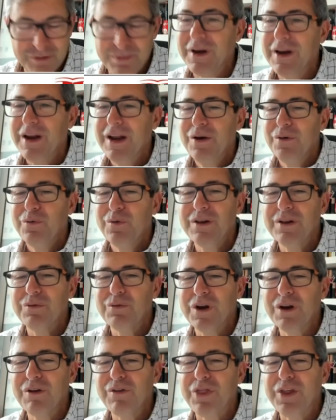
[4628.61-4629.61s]
But one,
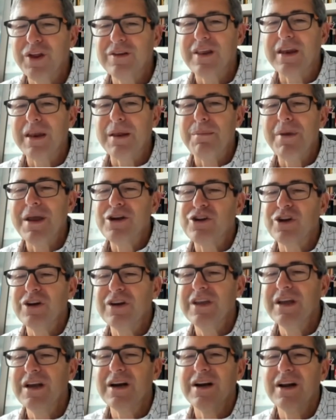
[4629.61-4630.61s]
one of the things that they mention
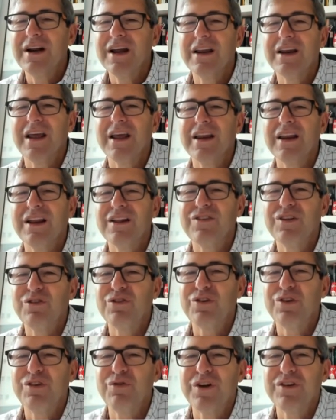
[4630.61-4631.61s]
here, and, and it's
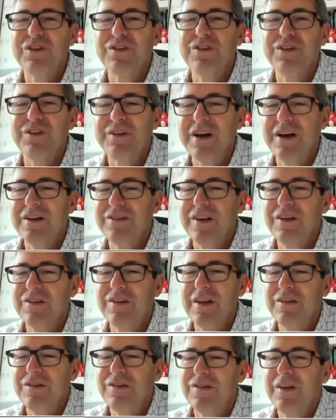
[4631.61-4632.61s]
interesting for us to discuss, is
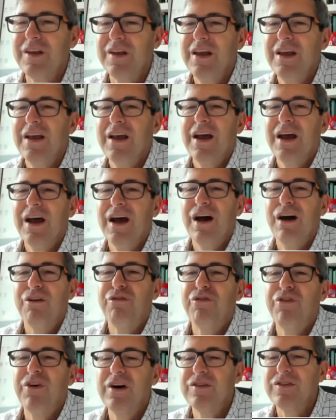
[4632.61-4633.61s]
this uh,
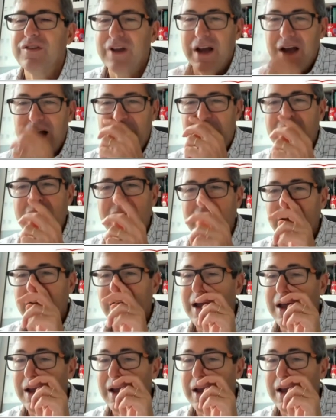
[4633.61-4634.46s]
first uh, uh,